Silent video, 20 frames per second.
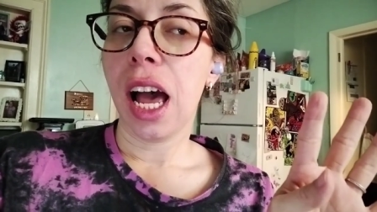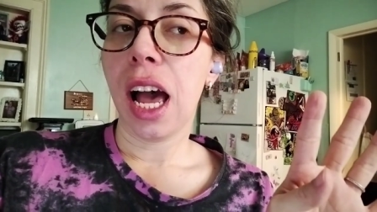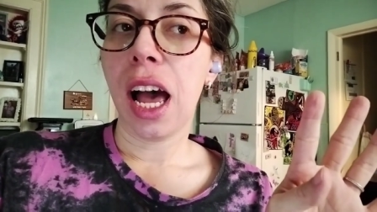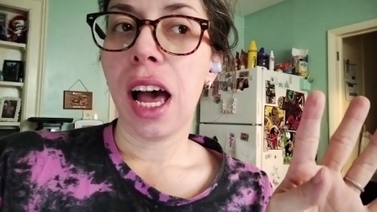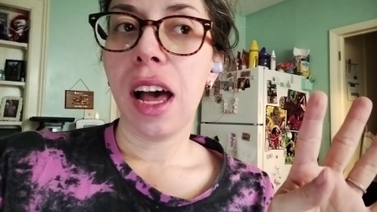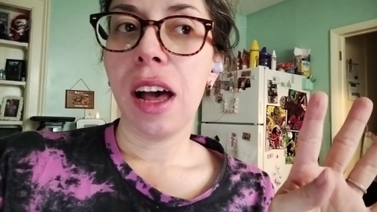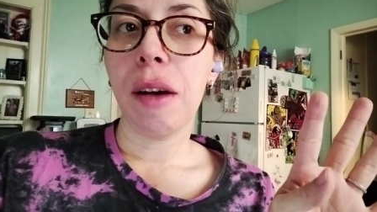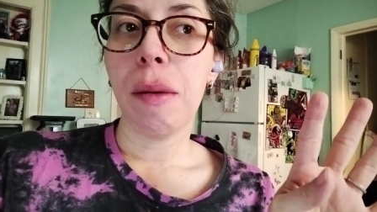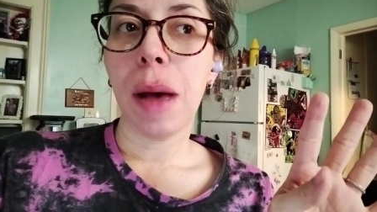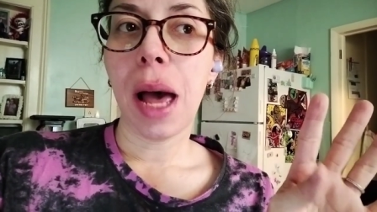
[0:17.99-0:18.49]

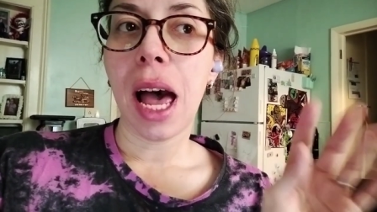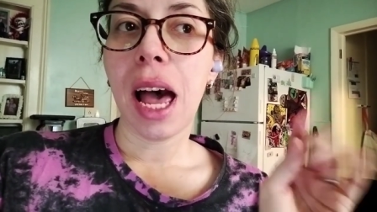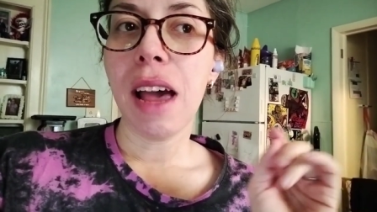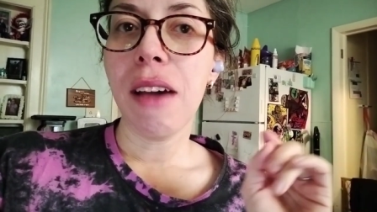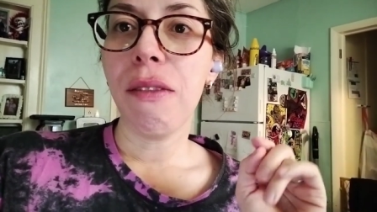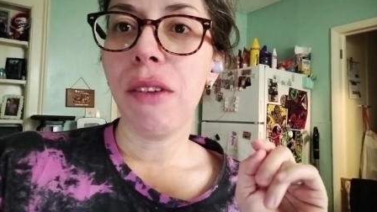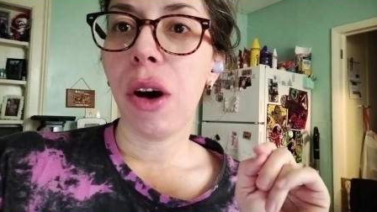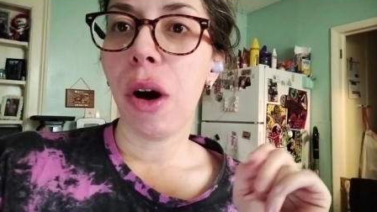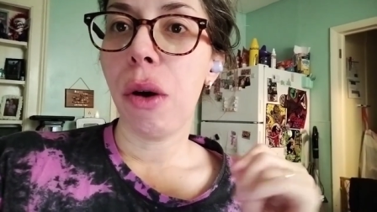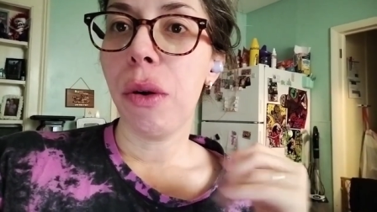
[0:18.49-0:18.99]

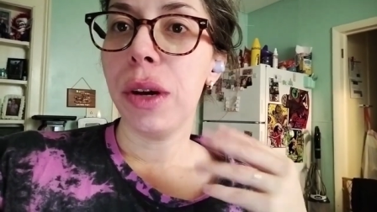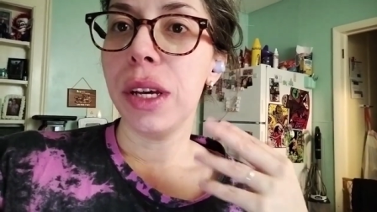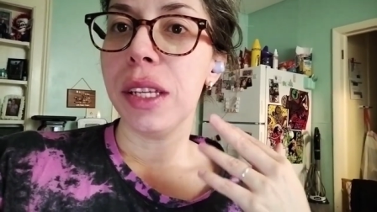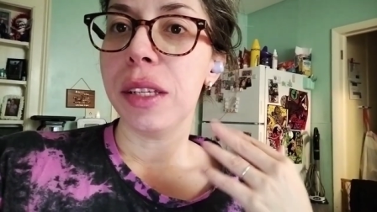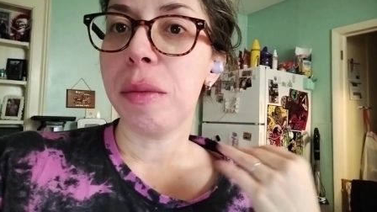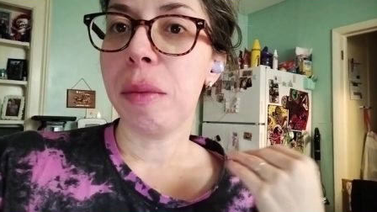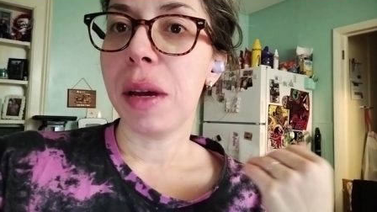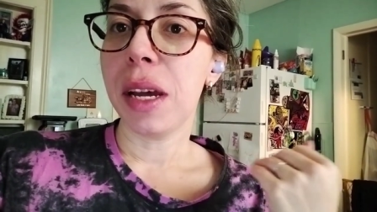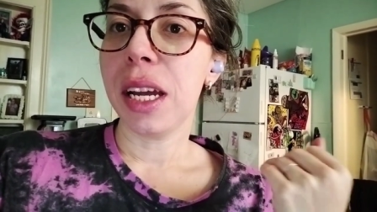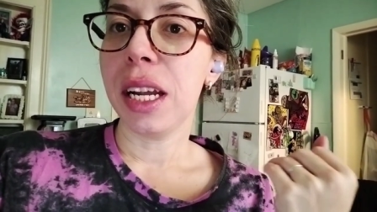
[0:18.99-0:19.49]
I've
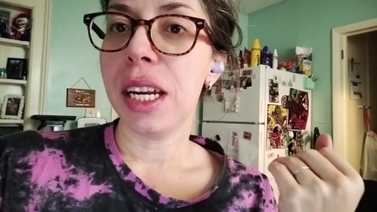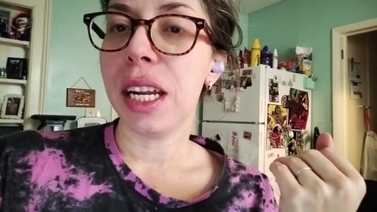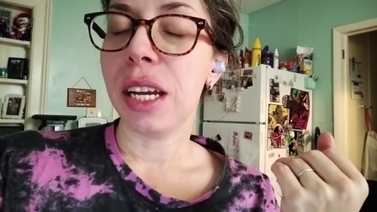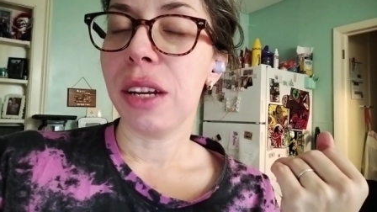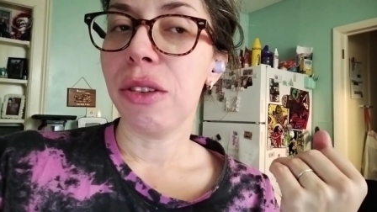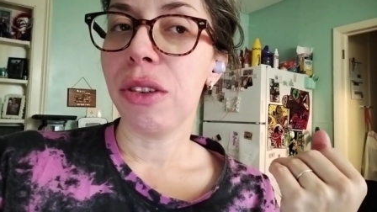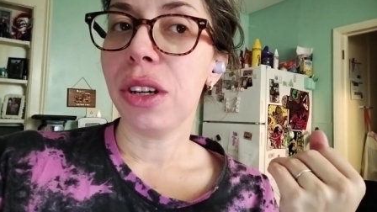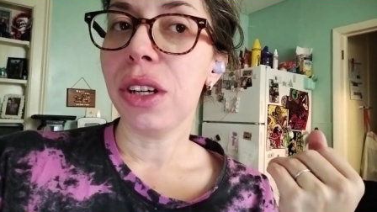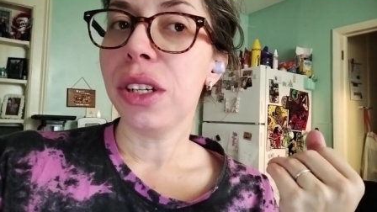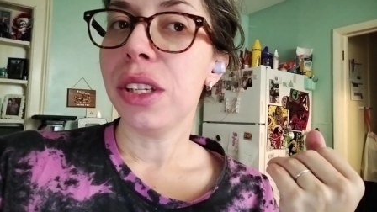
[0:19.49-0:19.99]
always been
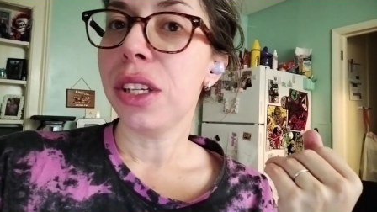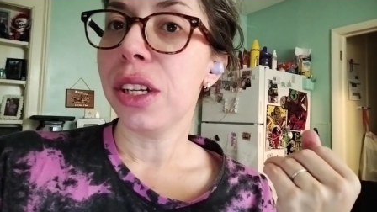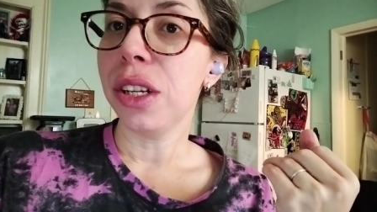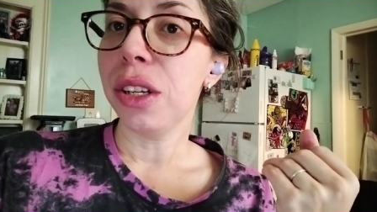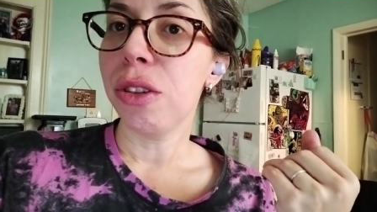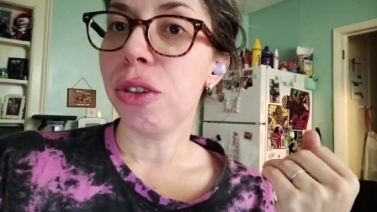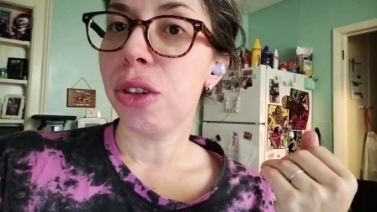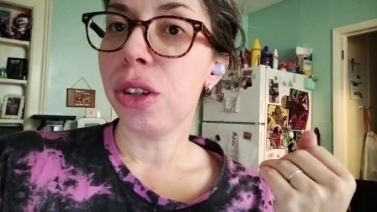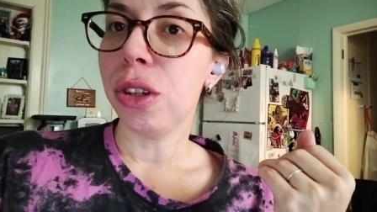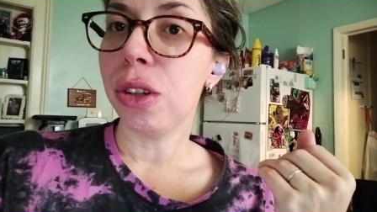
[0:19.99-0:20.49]
interested
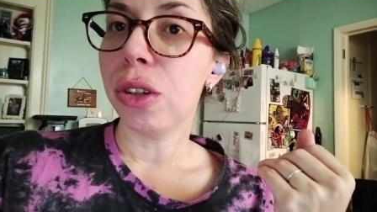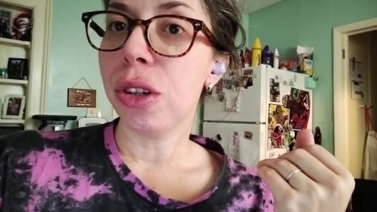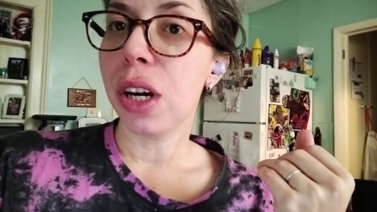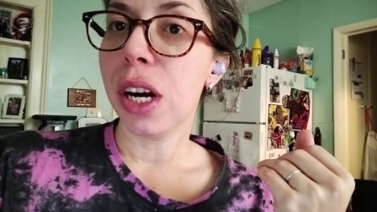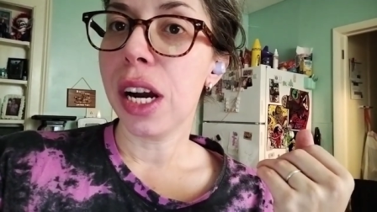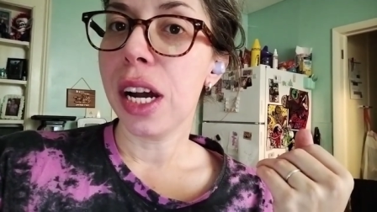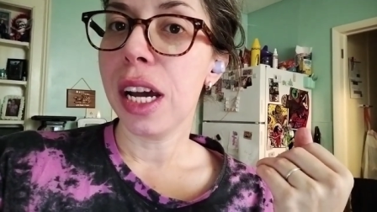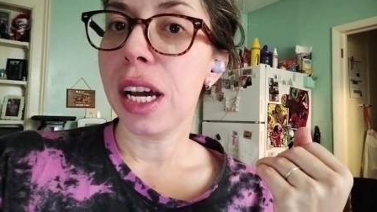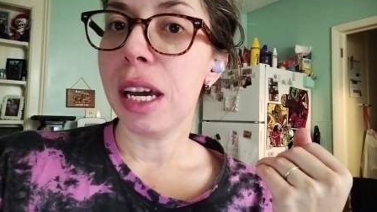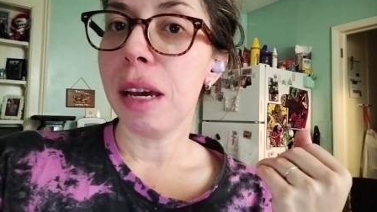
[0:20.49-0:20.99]
in true
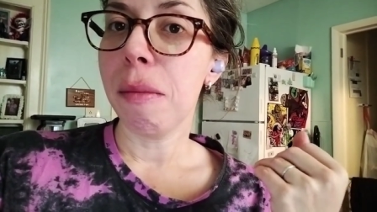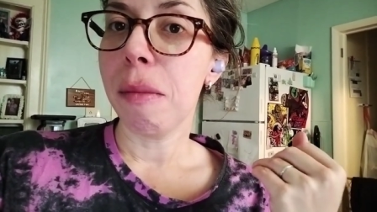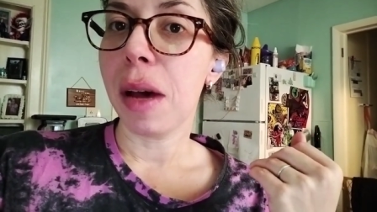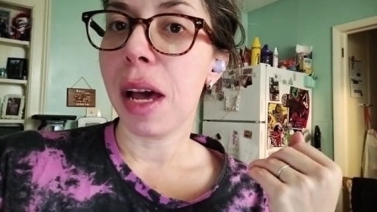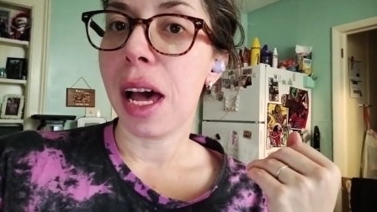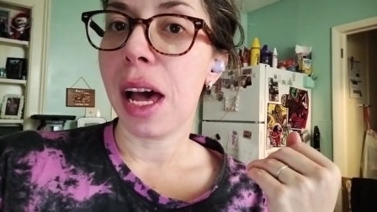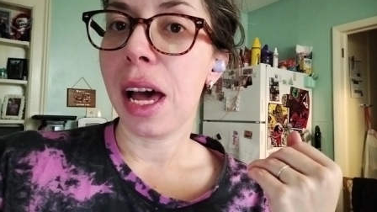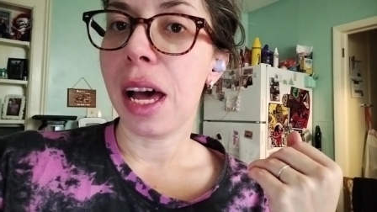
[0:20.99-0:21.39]
crime.